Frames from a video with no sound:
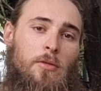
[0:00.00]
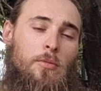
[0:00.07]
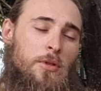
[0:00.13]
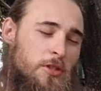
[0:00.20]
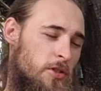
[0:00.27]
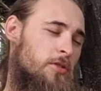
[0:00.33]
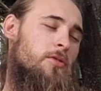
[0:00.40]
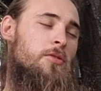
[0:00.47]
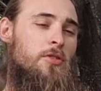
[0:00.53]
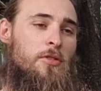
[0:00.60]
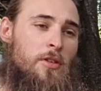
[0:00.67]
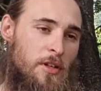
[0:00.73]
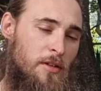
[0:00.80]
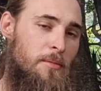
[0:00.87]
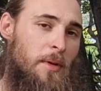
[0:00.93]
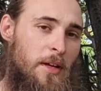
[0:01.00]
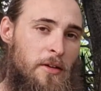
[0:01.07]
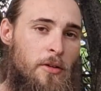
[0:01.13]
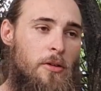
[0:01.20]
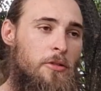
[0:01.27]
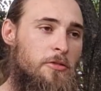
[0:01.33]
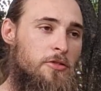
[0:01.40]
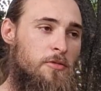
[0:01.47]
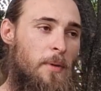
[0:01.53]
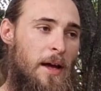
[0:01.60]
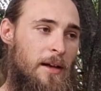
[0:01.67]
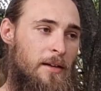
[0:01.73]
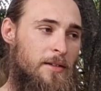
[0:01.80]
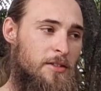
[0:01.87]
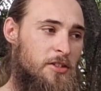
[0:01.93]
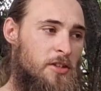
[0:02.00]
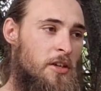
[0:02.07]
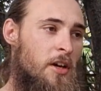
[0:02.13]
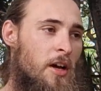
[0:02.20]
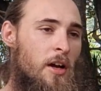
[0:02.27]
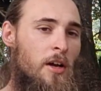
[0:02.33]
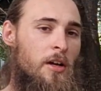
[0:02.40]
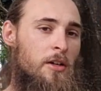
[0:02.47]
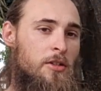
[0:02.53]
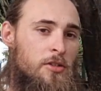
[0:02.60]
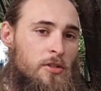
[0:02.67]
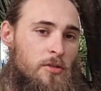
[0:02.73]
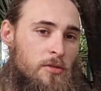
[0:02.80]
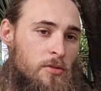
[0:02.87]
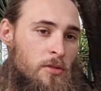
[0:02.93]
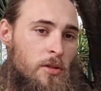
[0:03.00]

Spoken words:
which is also going to make you lose balance. So